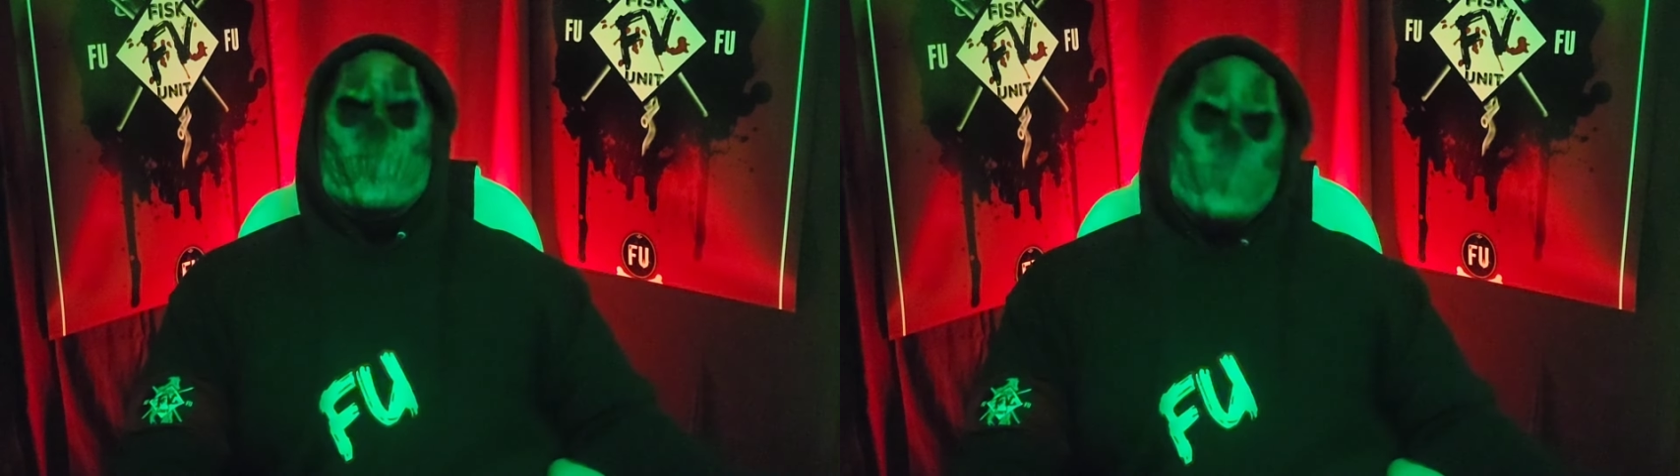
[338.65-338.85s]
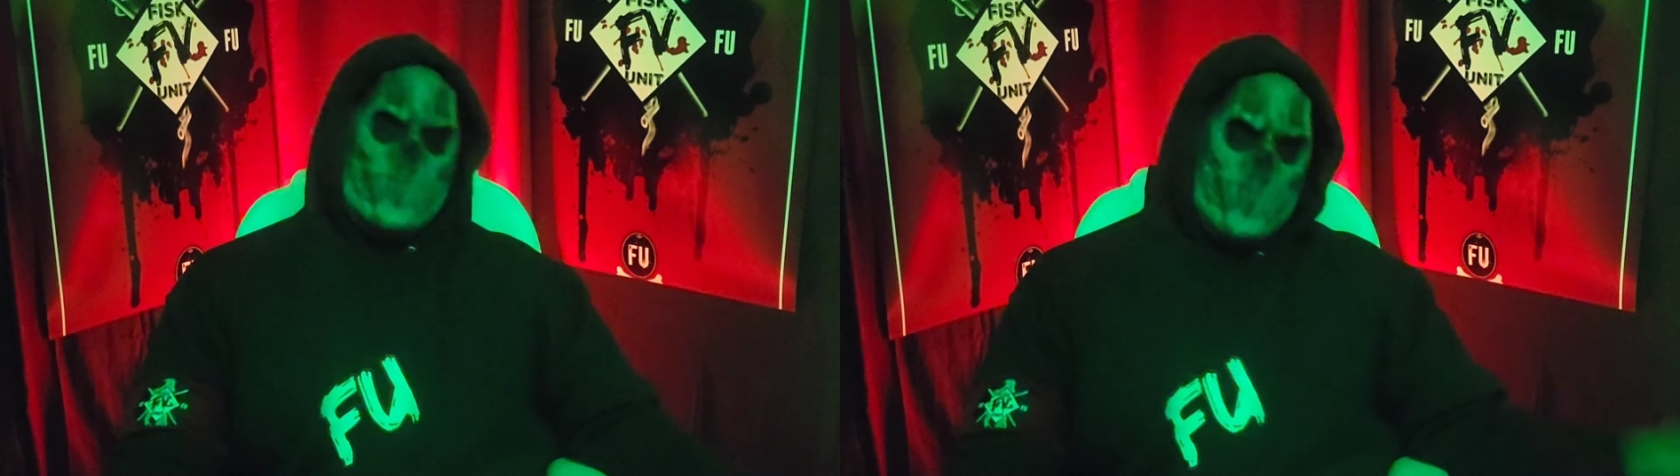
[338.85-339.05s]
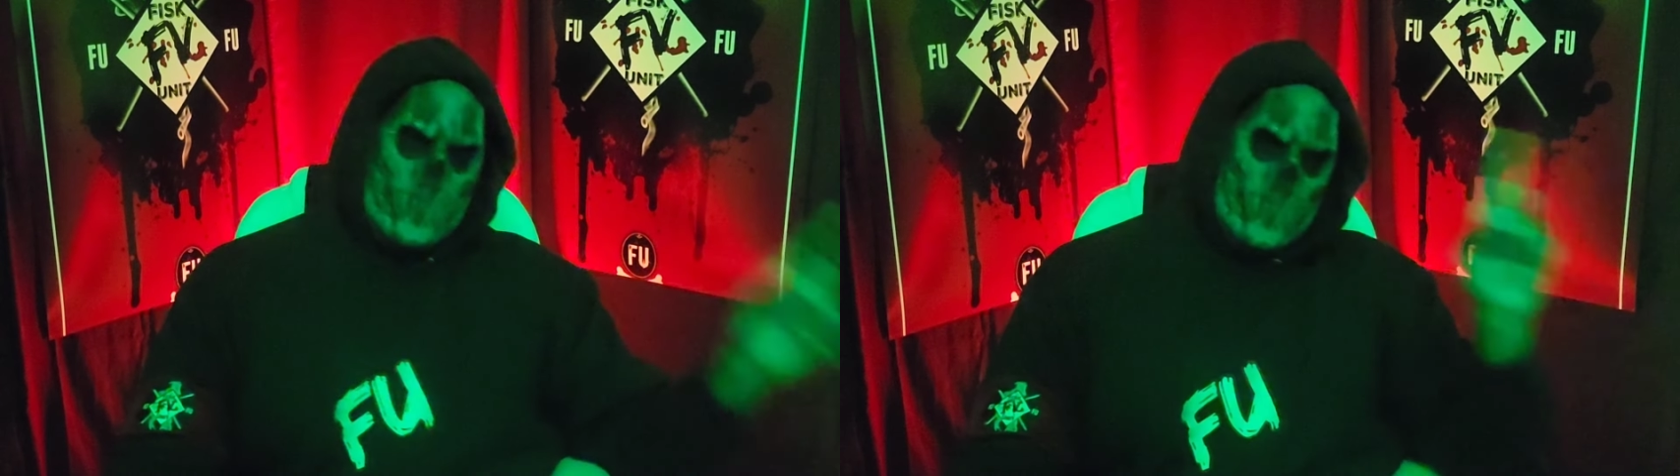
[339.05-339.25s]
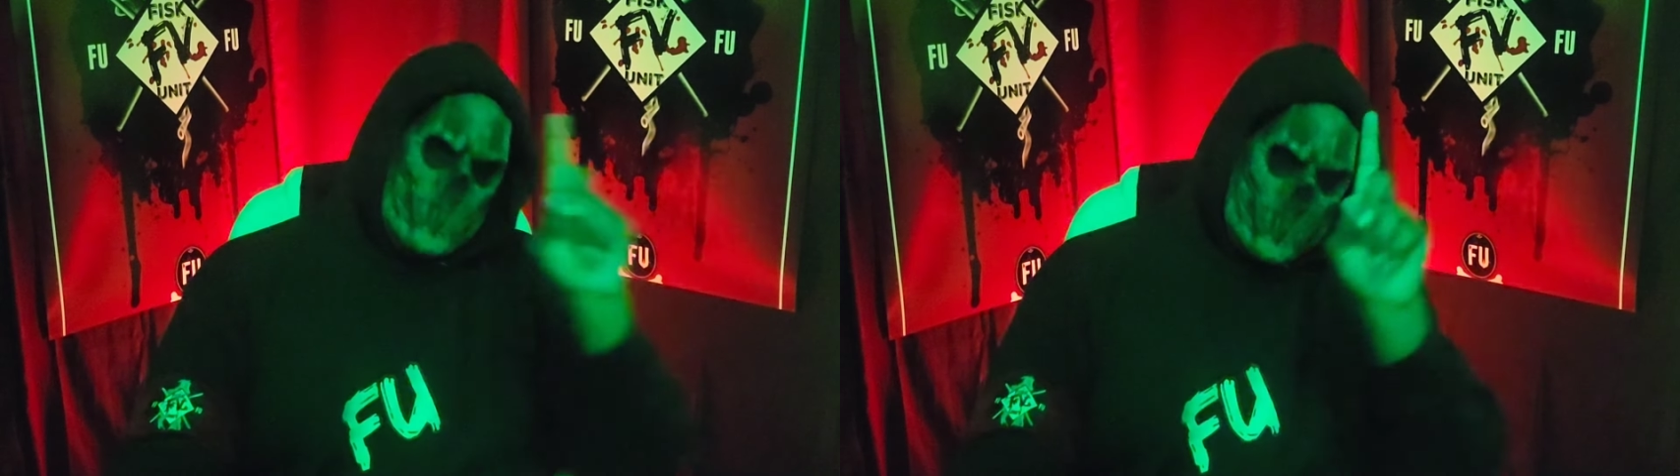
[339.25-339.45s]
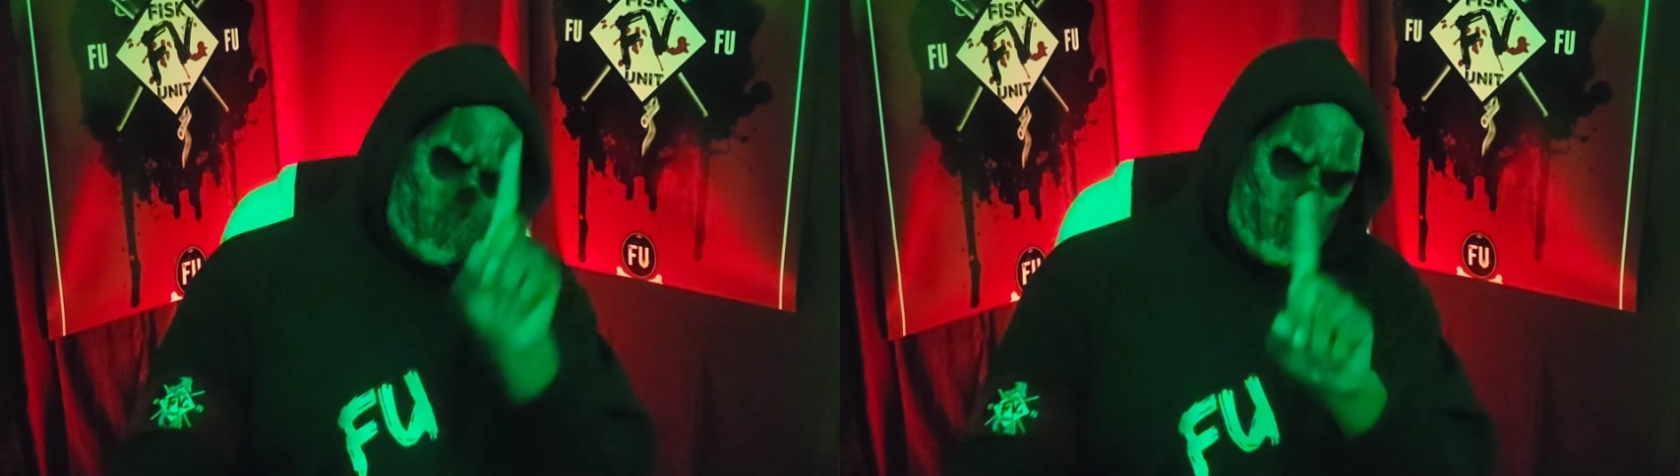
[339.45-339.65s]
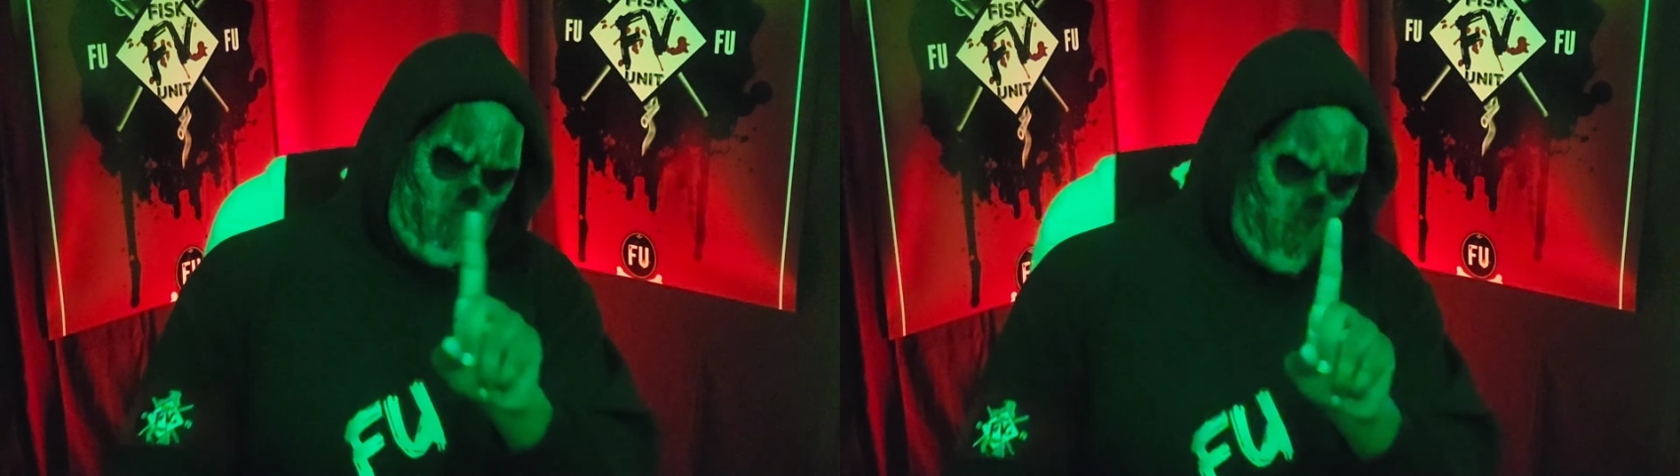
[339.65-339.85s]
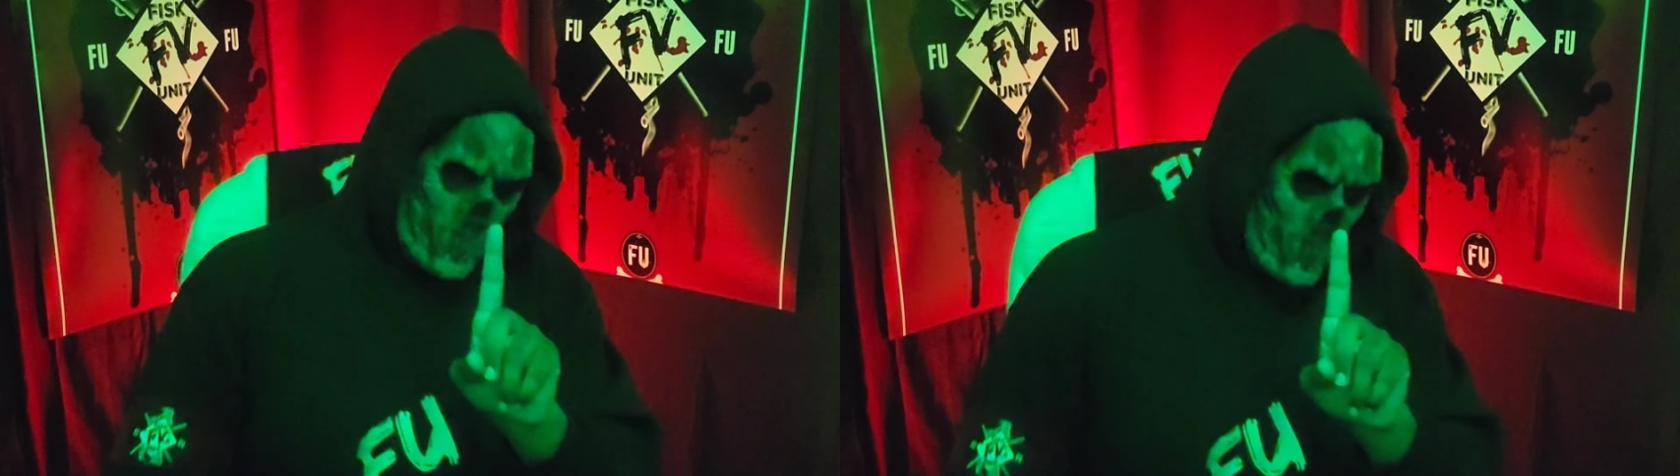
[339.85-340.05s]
Now, I will say this